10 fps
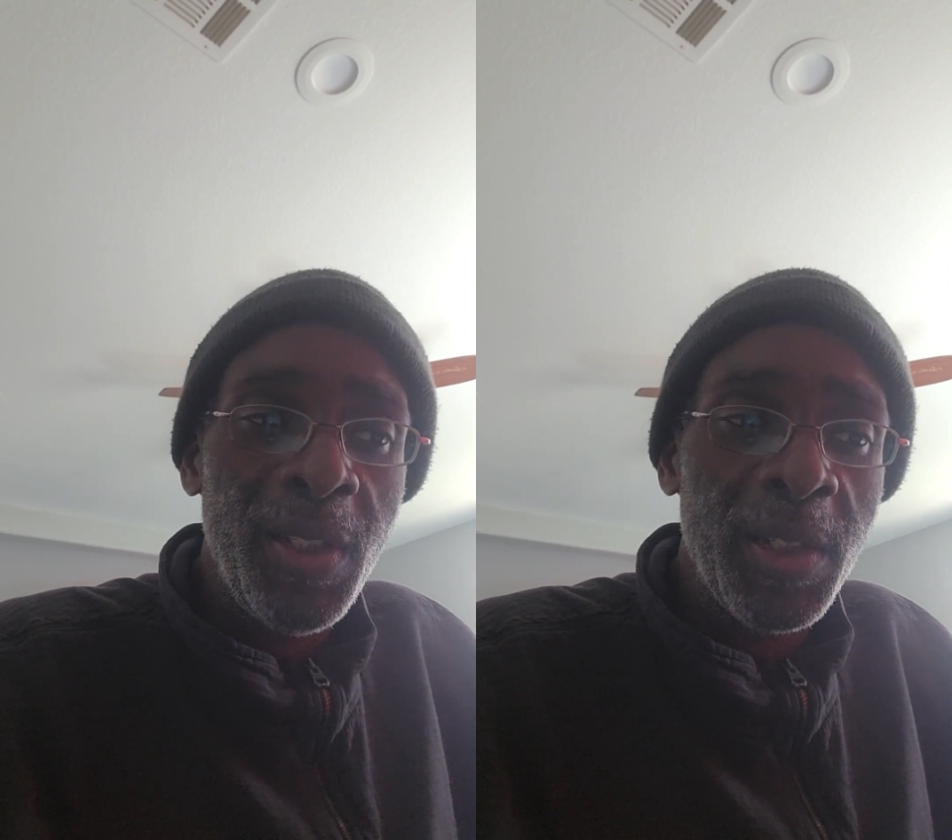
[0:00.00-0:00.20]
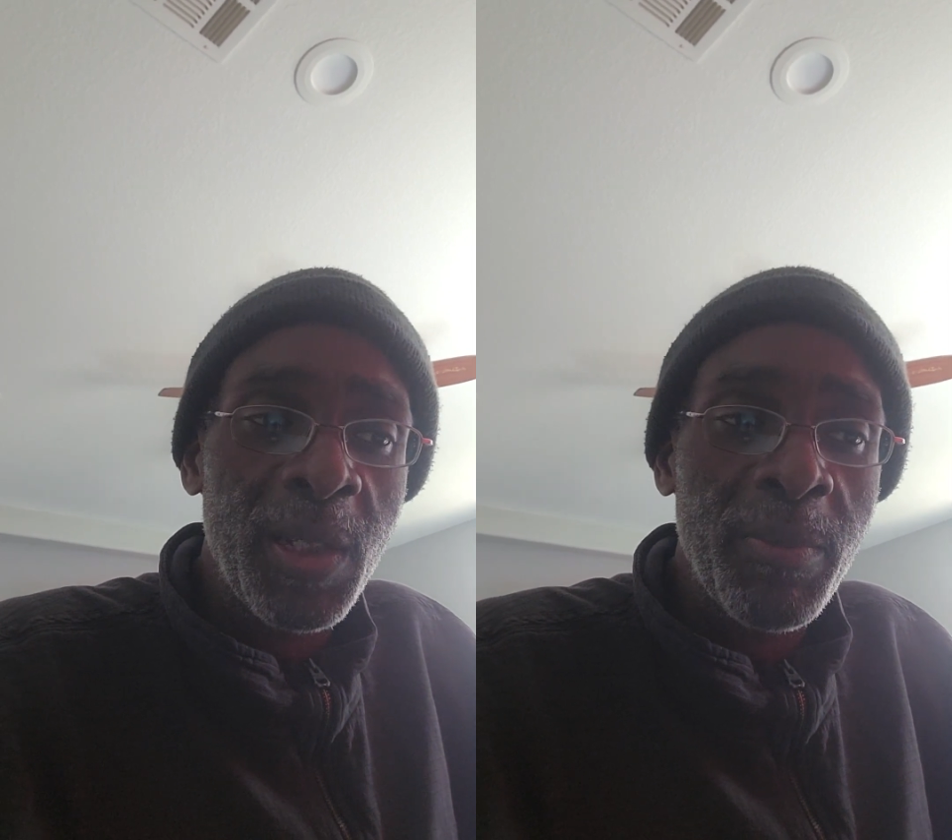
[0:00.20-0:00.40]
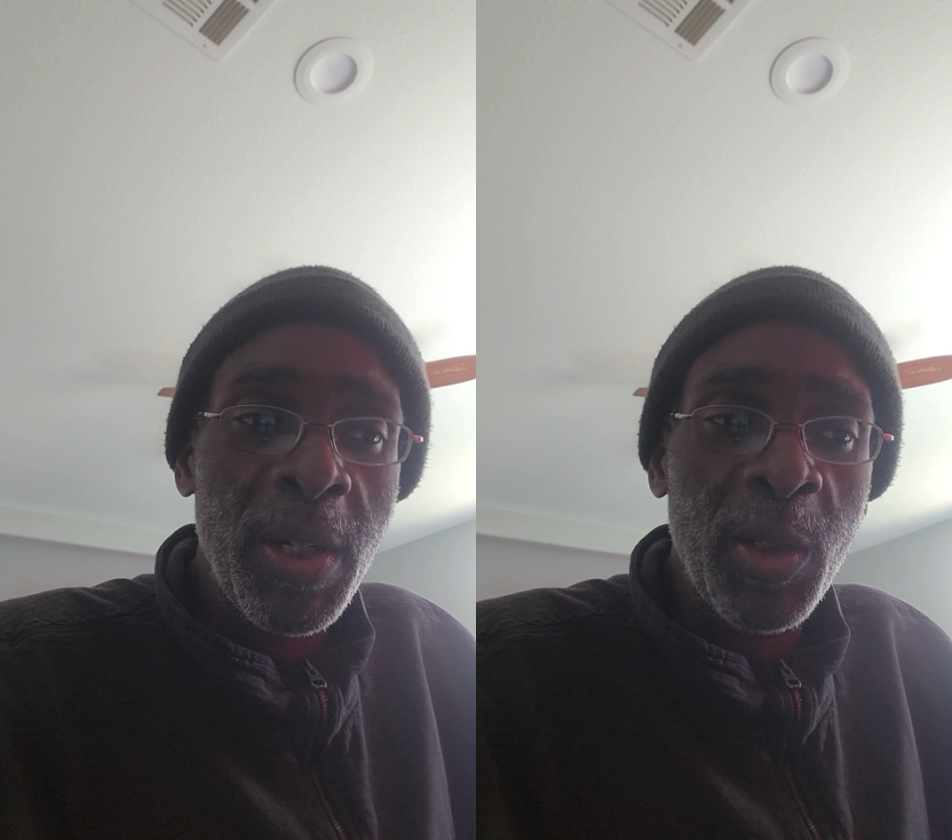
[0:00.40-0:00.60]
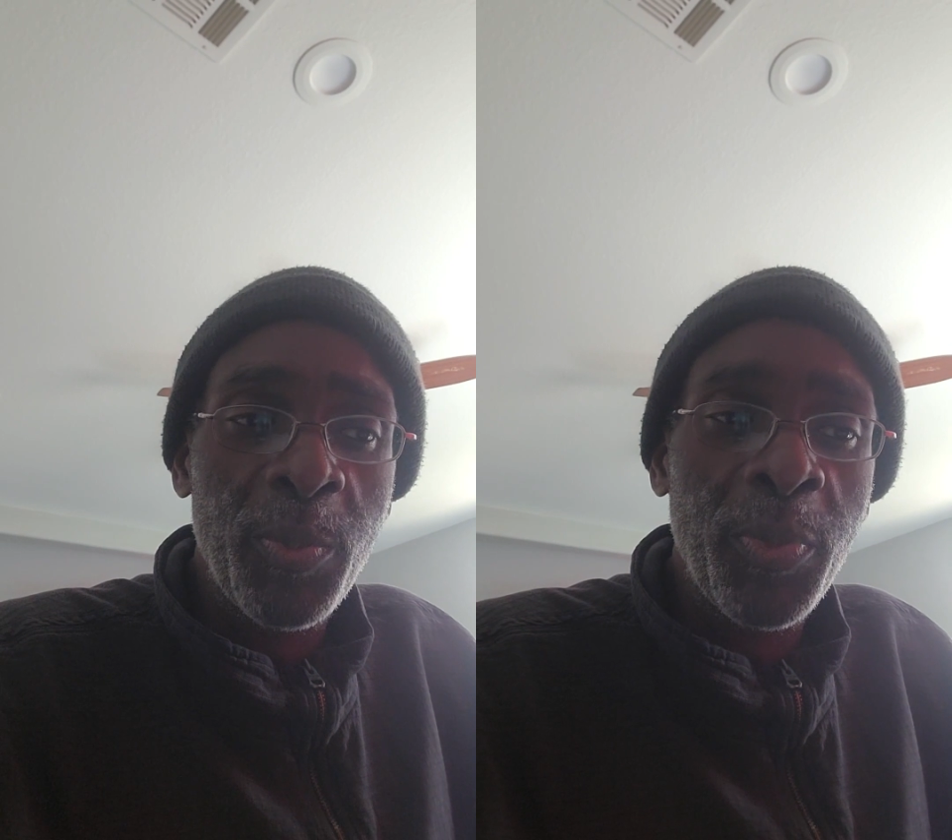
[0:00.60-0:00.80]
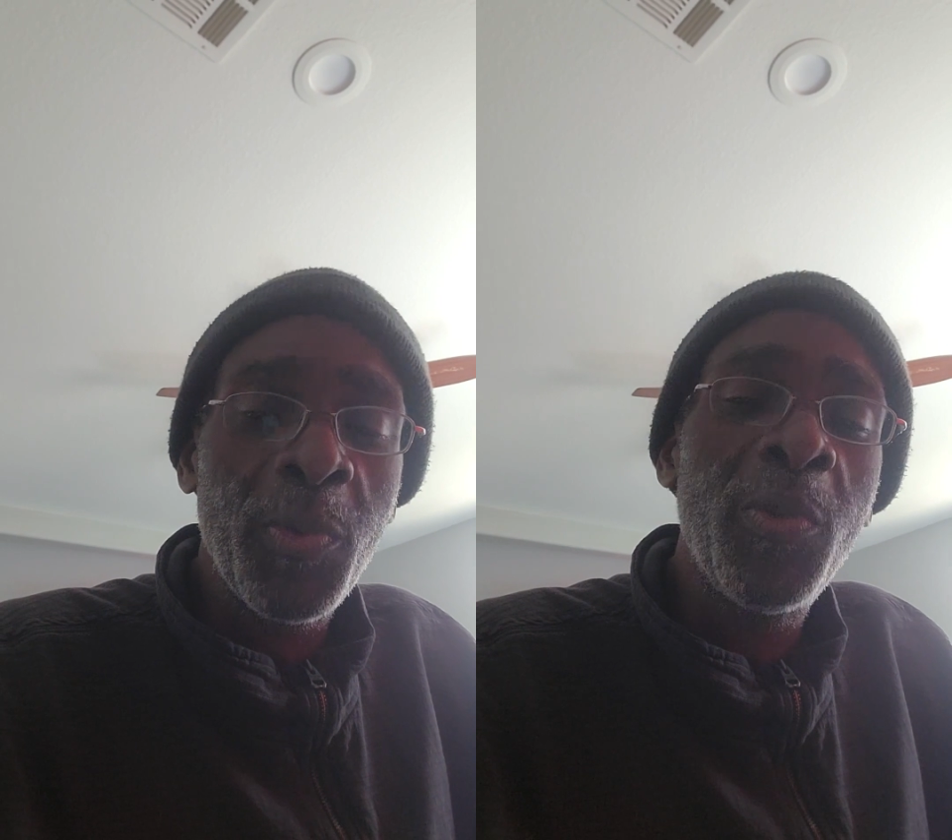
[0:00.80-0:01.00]
it's about
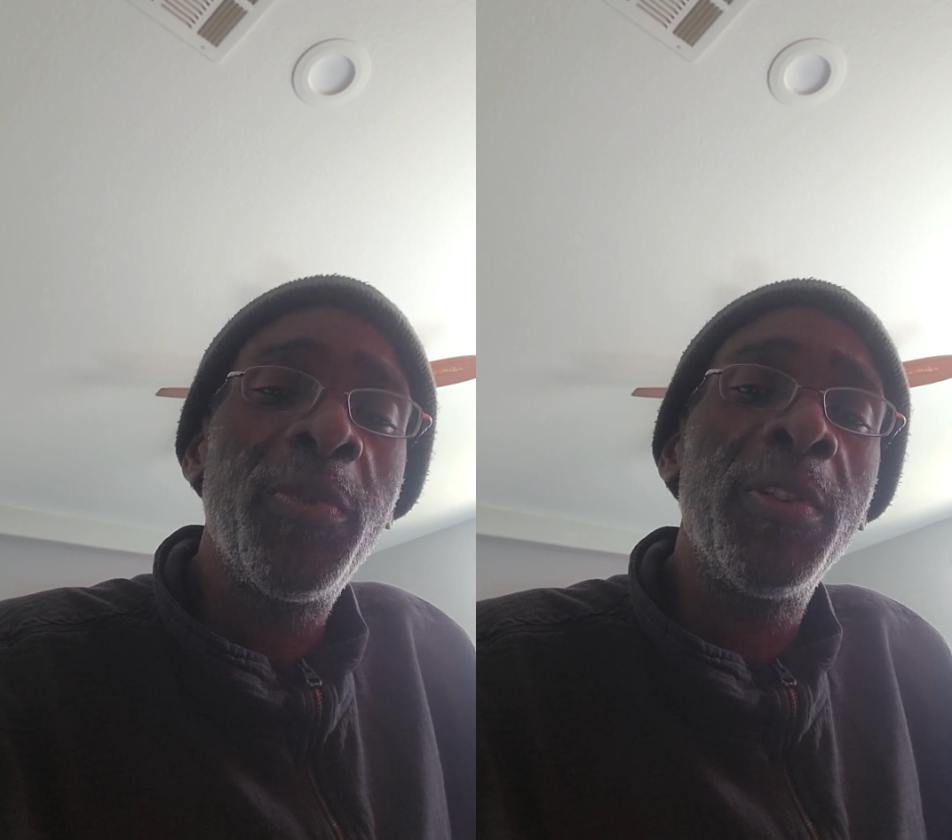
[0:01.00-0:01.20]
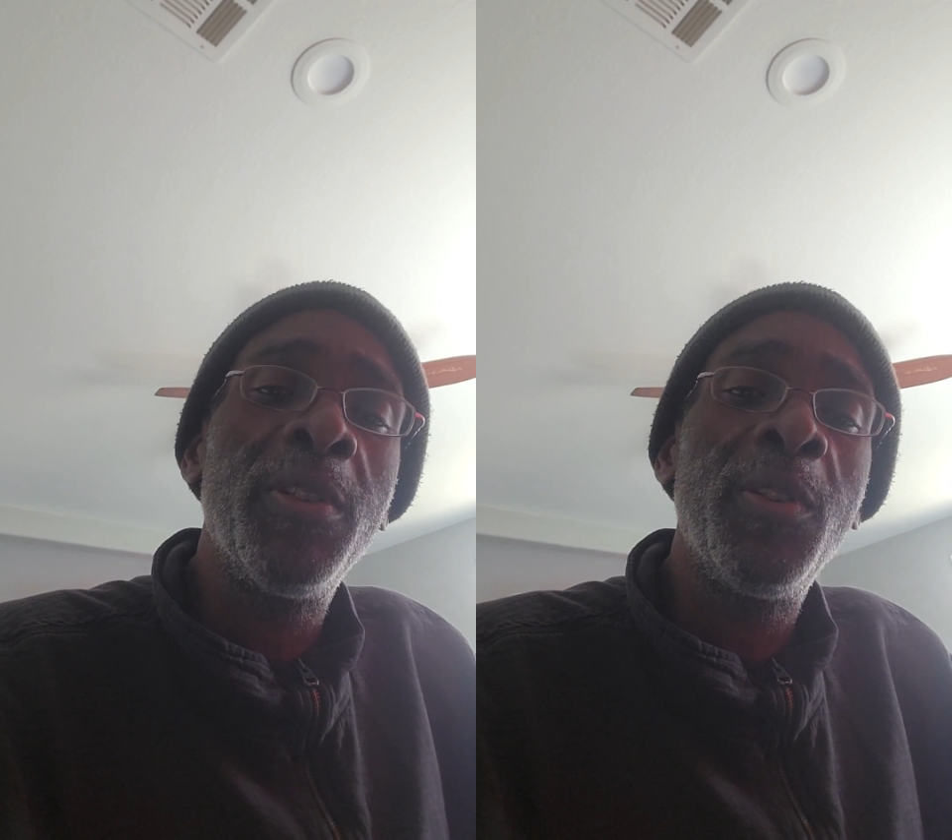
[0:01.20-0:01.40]
improving